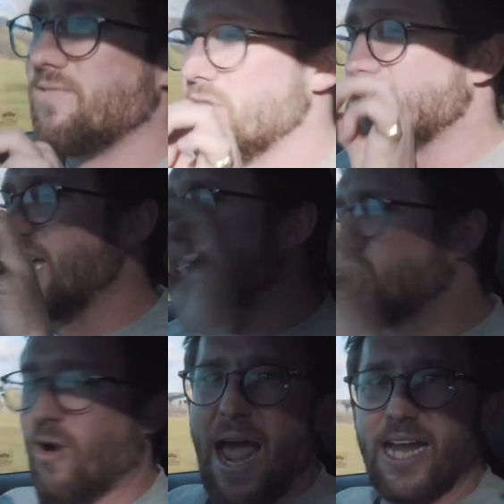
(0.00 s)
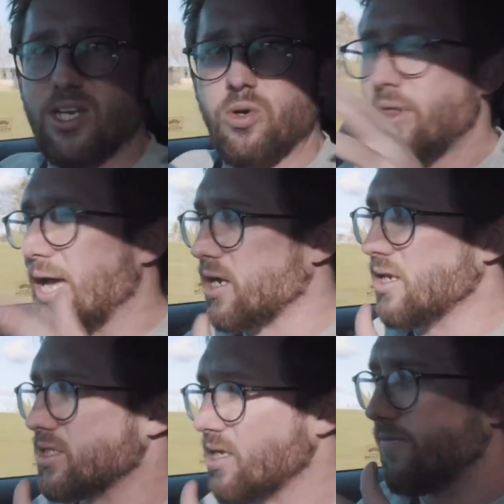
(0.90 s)
and says track and all that kind
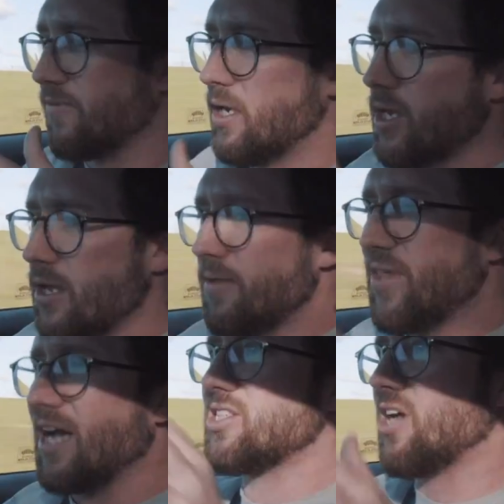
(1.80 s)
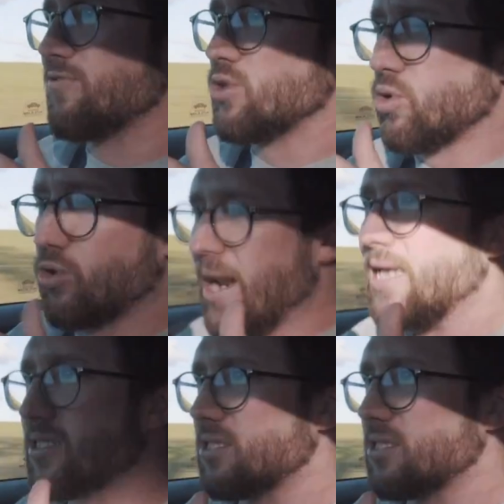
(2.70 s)
of stuff. That stuff's all great.